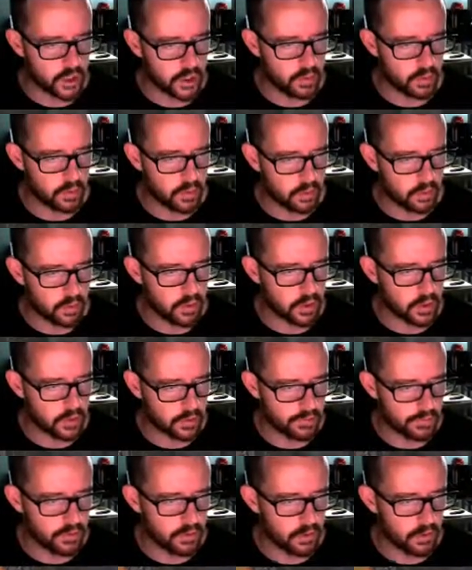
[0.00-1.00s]
shot when
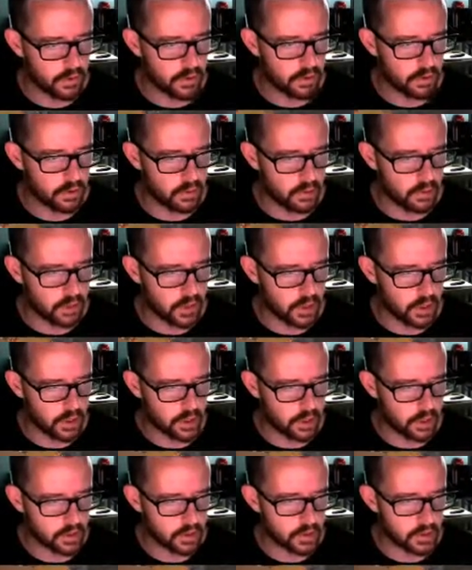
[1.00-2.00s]
you're further
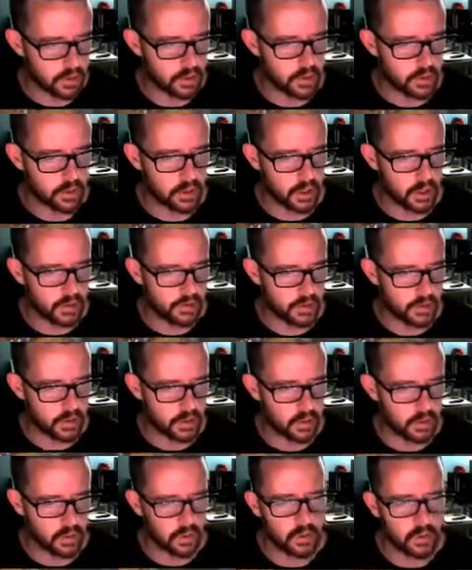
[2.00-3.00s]
away, because the recovery
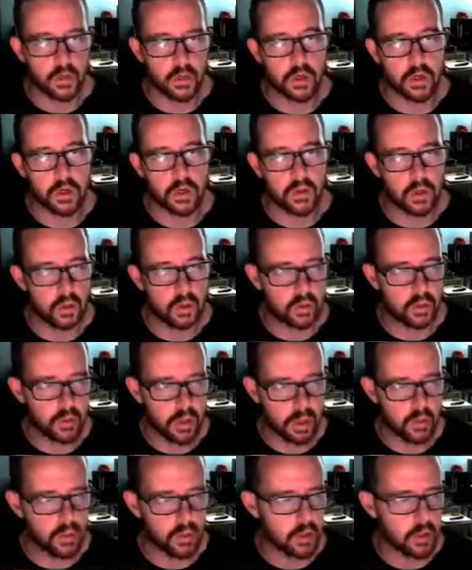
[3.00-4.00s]
is on a real quick, so I
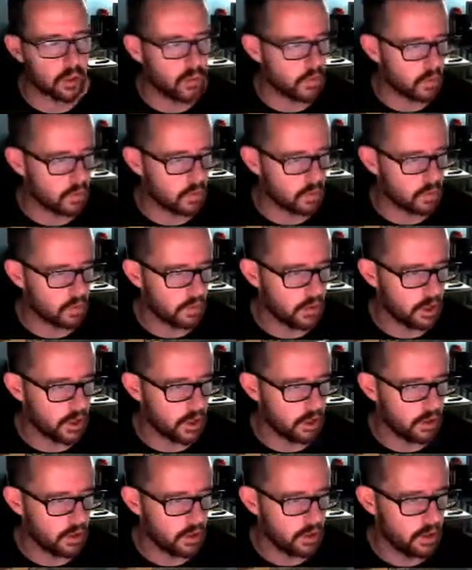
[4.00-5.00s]
would not meter burn roll
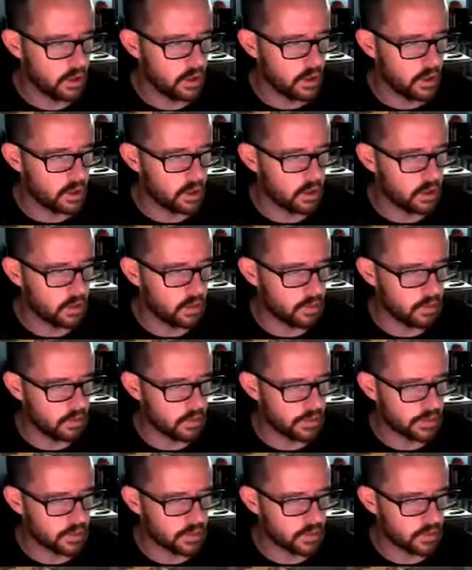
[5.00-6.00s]
that.
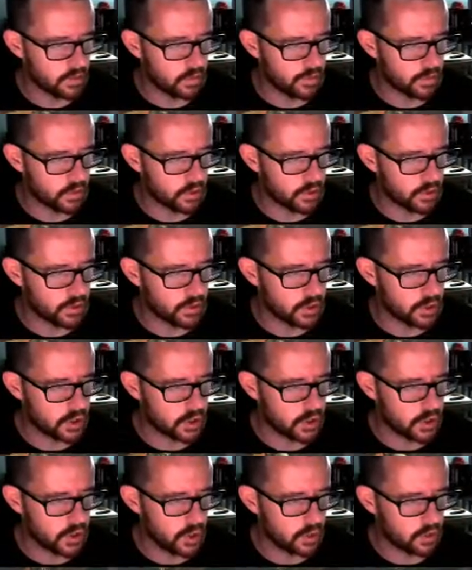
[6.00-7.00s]
If he's going for a
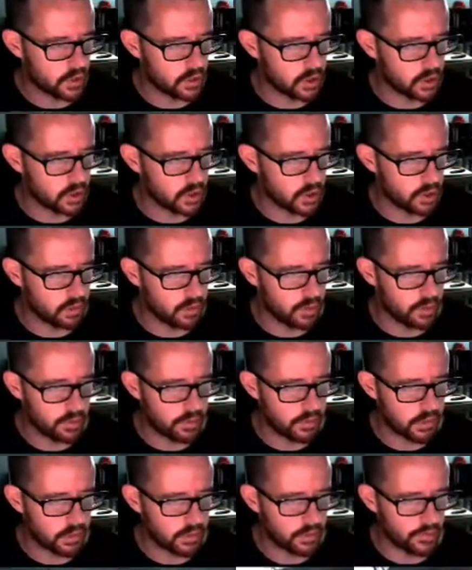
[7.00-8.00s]
straight shot, I would just jump
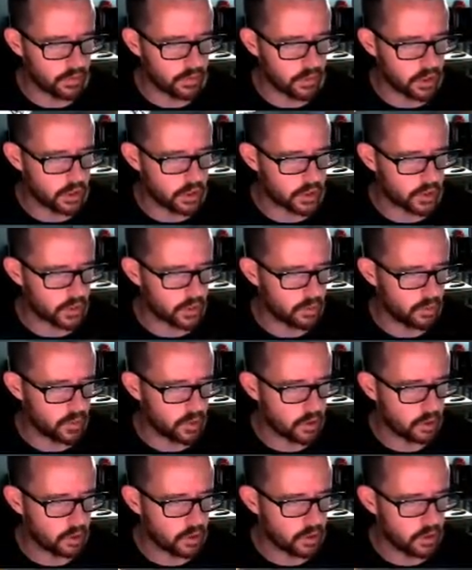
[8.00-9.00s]
up and go for laser,
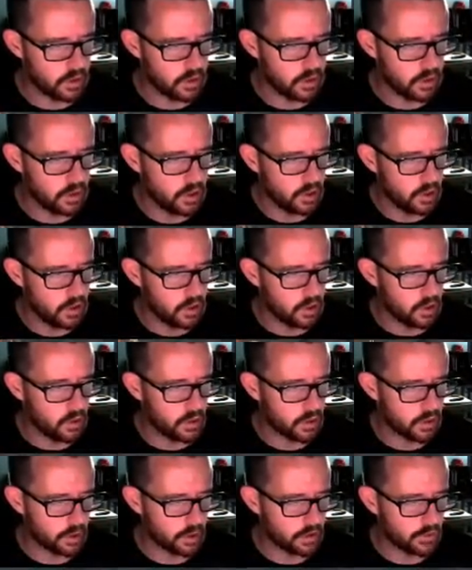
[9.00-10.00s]
meter burn.
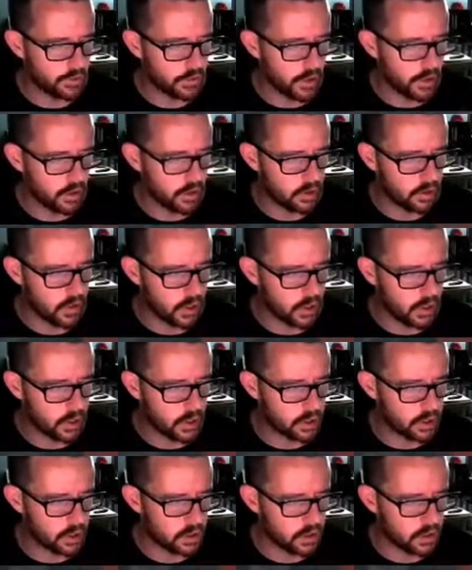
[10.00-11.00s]
Or go for air
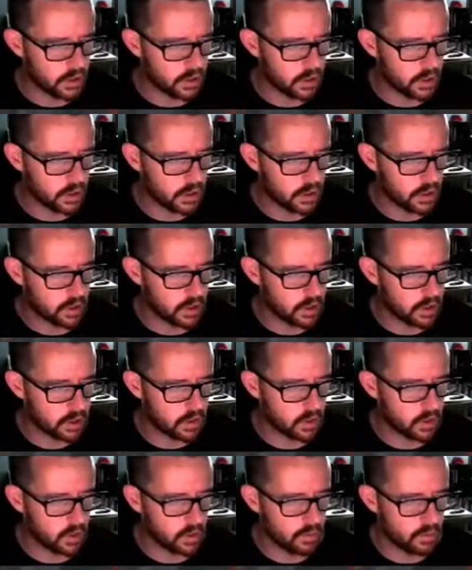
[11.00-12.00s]
dash, duck,
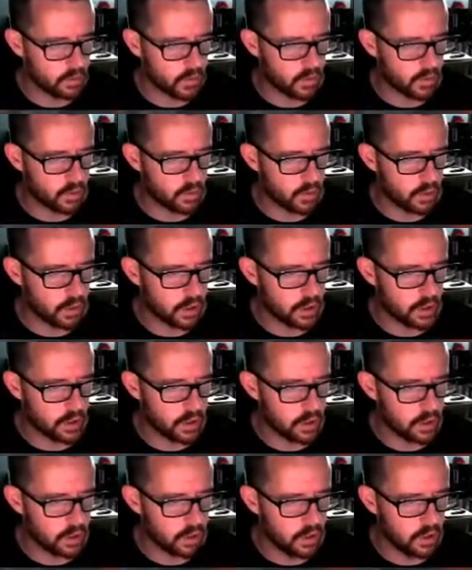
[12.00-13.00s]
and slowly make your way
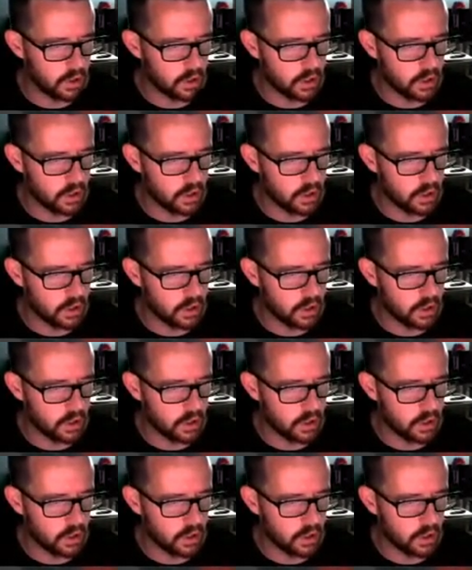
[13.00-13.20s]
in.